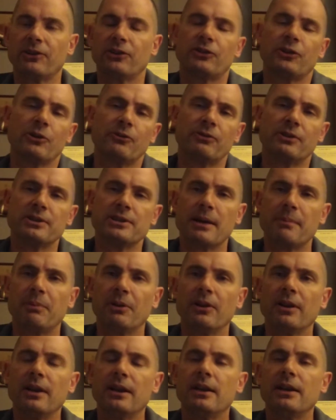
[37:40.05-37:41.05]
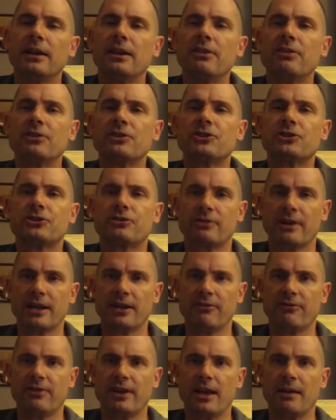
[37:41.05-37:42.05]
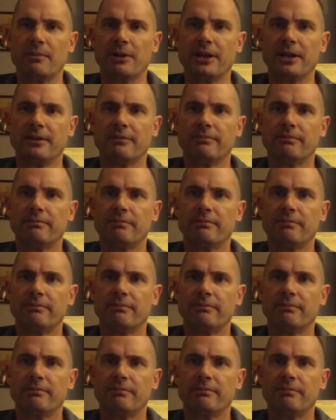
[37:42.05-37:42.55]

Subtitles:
So, for example, in the string family,